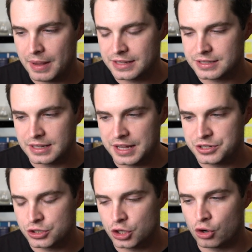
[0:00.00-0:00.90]
It's
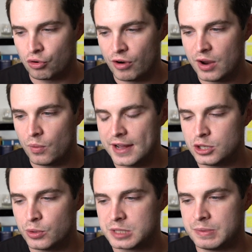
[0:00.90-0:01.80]
just a great way
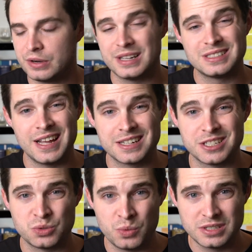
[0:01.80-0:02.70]
to experience
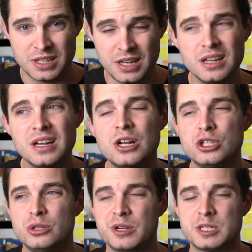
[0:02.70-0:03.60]
Texas whiskey,
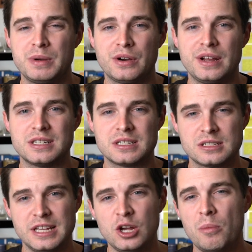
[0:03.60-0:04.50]
to experience a
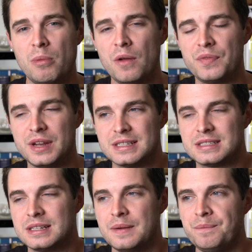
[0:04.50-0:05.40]
single malt that
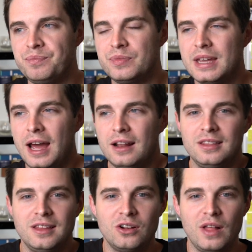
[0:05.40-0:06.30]
has got a
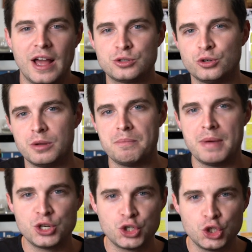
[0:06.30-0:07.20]
little extra
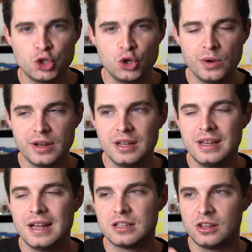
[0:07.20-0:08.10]
dimension to it.
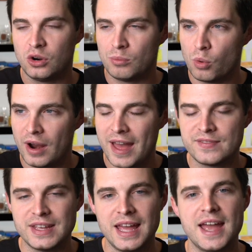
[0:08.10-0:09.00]
It's a little more
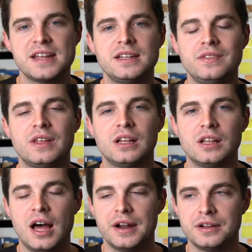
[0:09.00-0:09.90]
heavy-handed than a
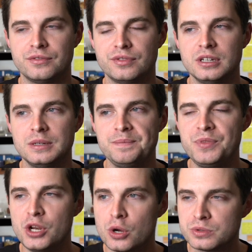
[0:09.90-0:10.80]
lot of,
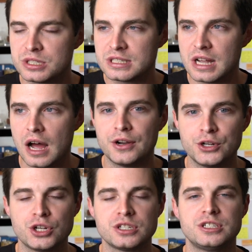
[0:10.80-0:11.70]
you know,
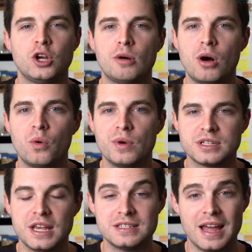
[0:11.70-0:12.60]
Scottish single malt
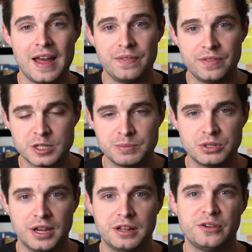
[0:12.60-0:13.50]
whiskeys at this
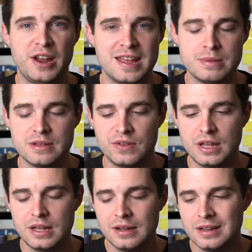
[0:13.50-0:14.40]
particular
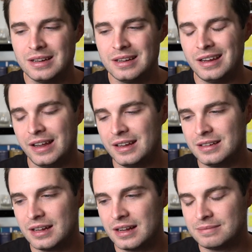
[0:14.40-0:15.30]
ABV.
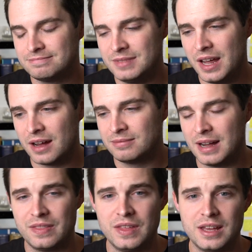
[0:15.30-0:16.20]
And yeah,
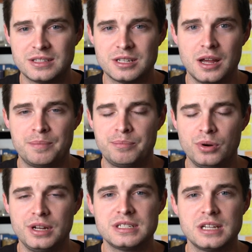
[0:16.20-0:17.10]
I think it's a
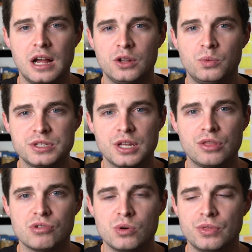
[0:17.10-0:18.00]
pretty solid whiskey
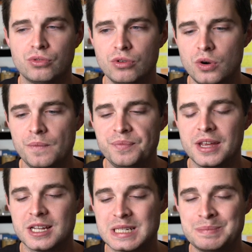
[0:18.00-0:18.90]
through and through,
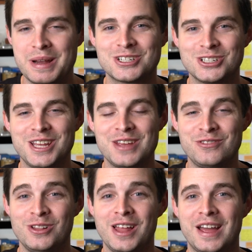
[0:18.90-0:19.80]
especially
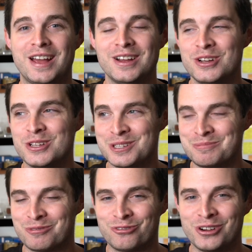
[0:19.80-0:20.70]
if you like
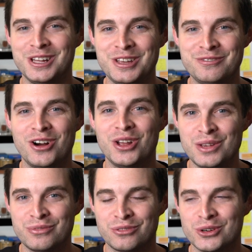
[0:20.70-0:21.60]
some really
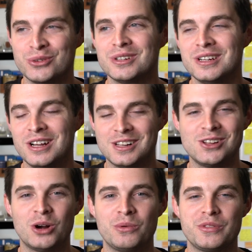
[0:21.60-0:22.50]
funky fruit
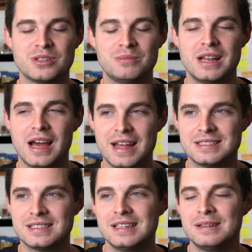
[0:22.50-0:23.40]
along with some
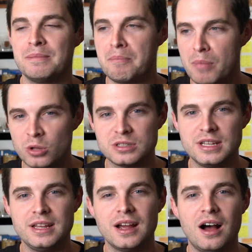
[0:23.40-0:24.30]
nice
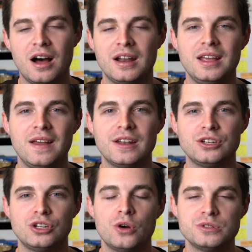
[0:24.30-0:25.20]
malty, honey, and
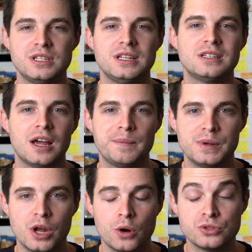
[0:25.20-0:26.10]
toasty type
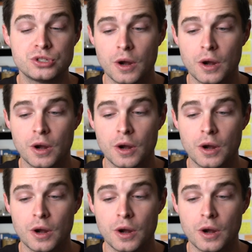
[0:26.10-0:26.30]
notes.